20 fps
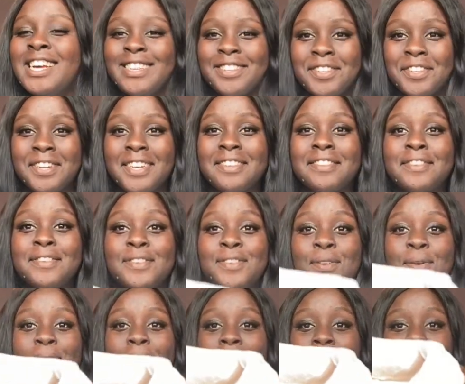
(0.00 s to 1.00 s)
So this is
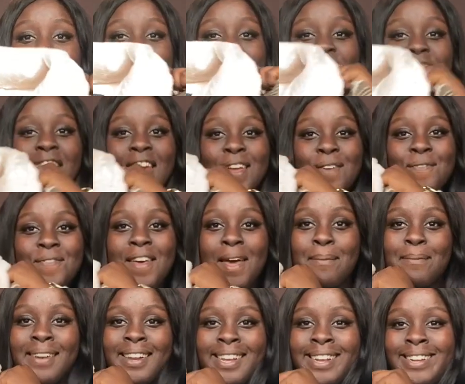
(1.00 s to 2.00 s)
so different, very
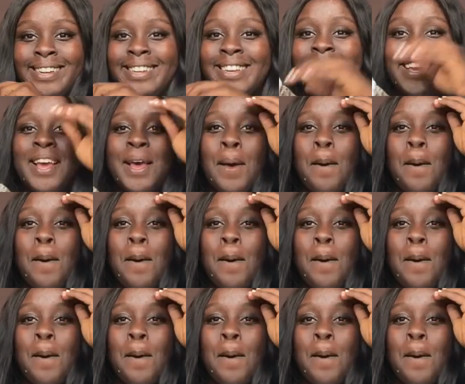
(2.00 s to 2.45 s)
feminine.